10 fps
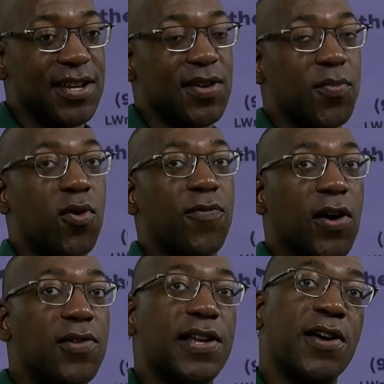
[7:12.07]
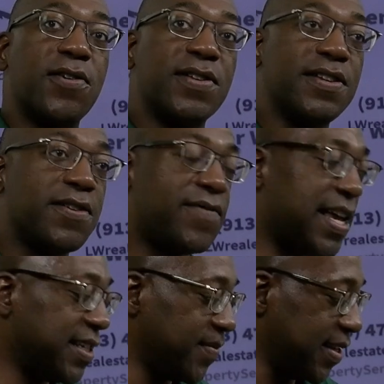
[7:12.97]
your portfolio and your
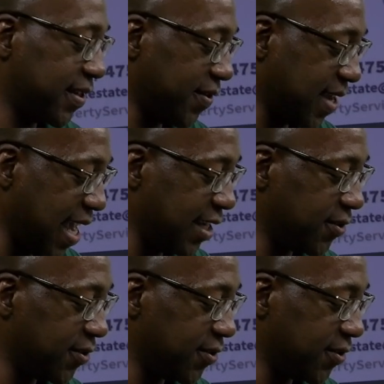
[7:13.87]
investments, okay?